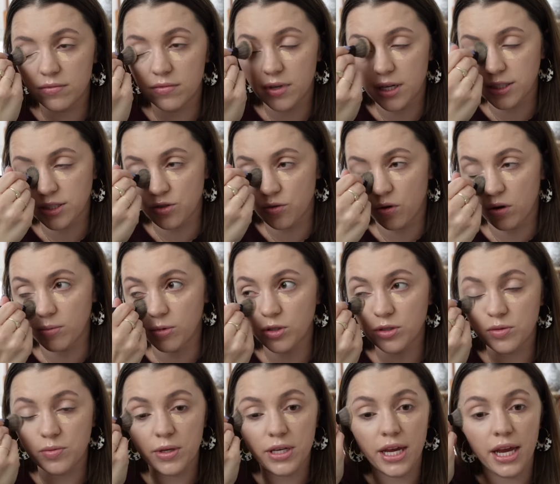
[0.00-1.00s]
as normal
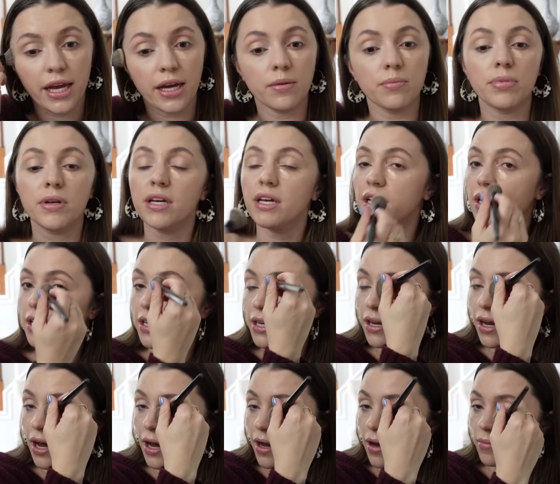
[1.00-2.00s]
as we can be.
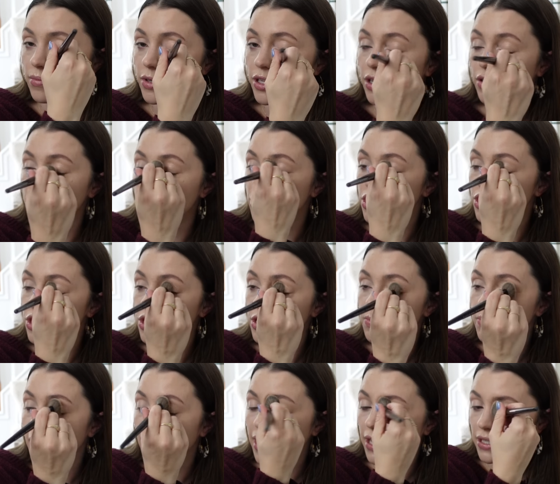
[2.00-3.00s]
Um, you know, Gigi's
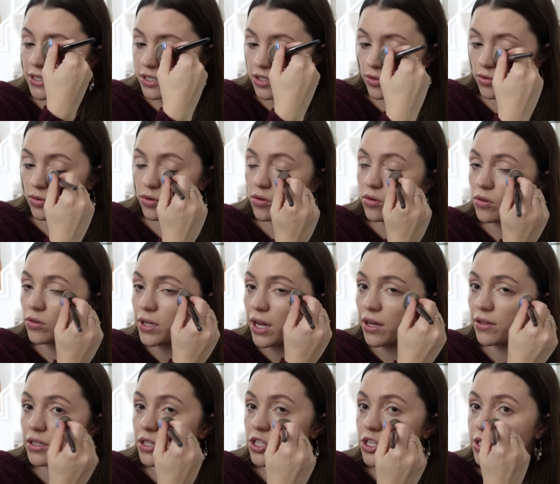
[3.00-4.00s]
back in school
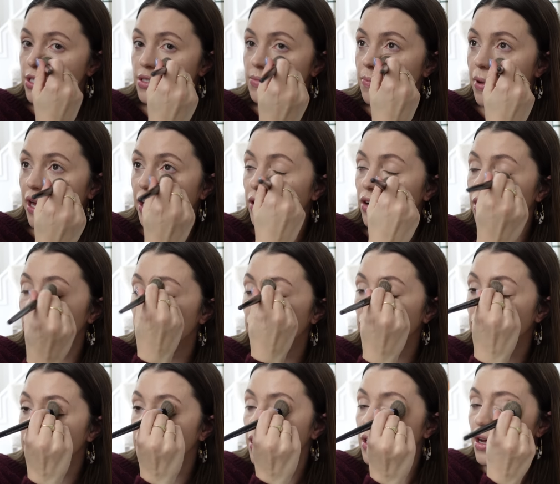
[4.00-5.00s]
now that she's better
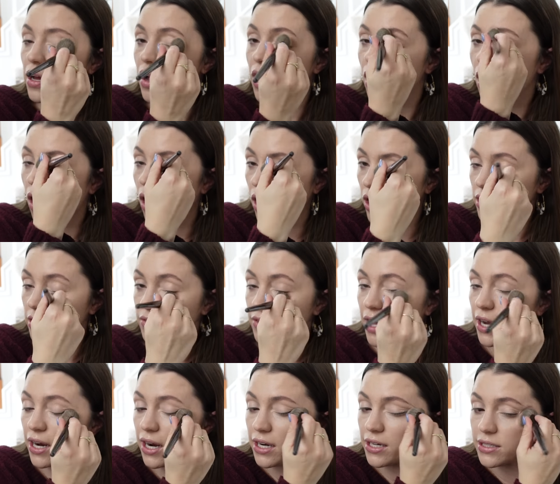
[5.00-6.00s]
and all of
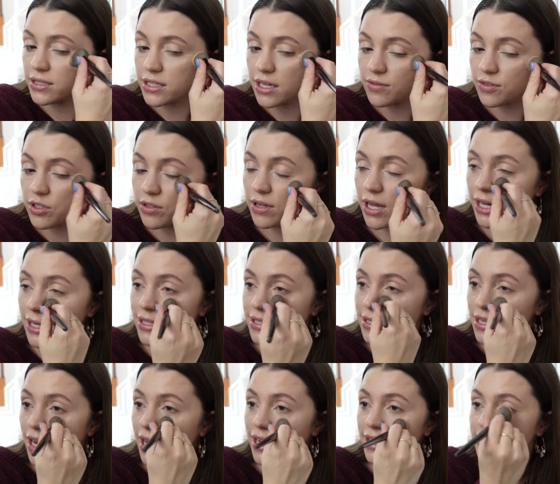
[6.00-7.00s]
that kind of stuff. So that is
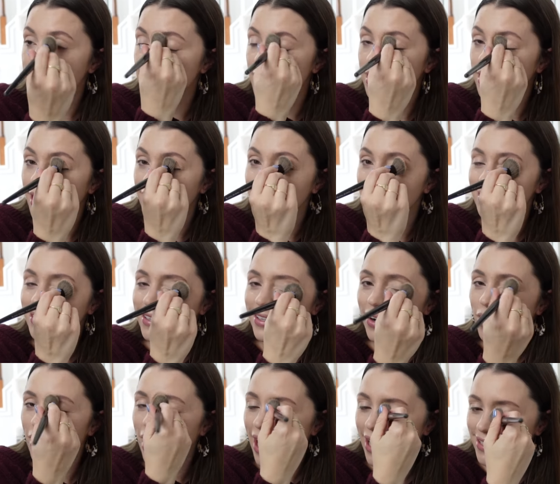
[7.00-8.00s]
nice. And then, you
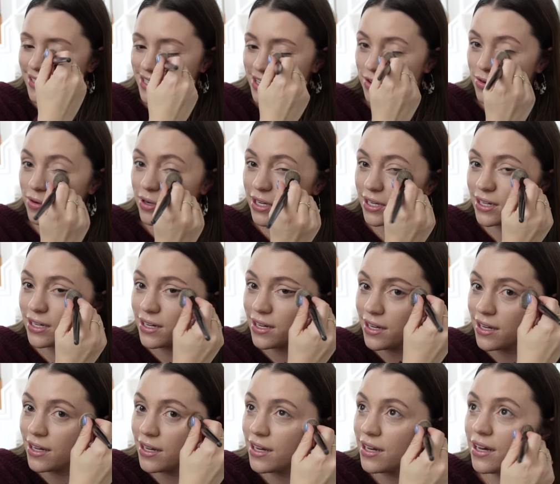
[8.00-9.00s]
know, add to it, I
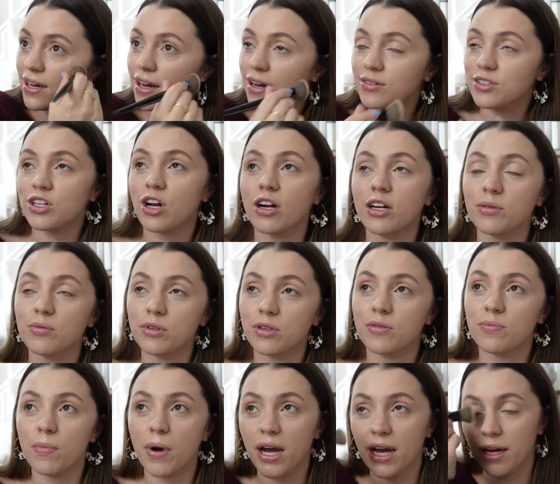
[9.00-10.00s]
was talking
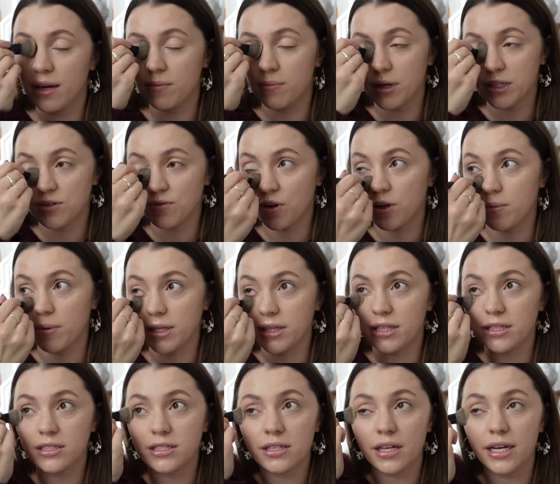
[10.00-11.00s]
with my best friend about
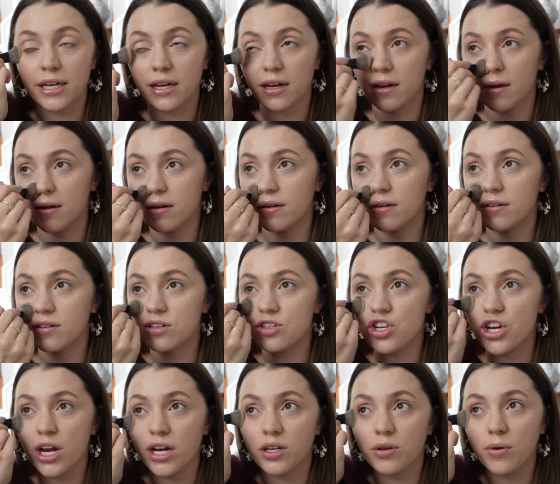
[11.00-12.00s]
this, like
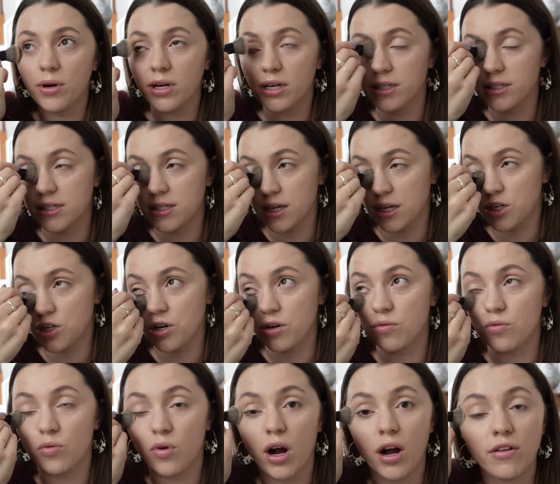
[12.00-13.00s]
January is such a
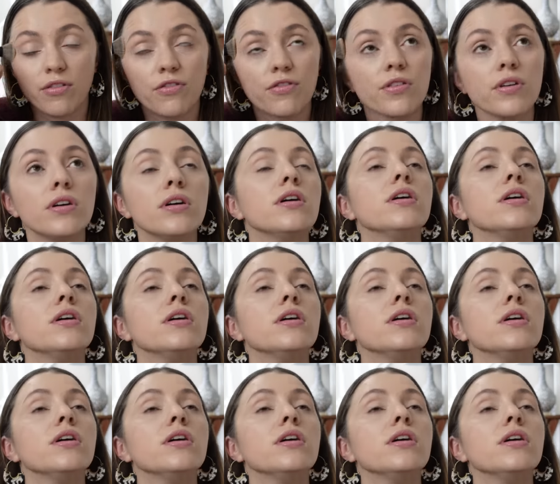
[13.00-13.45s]
rough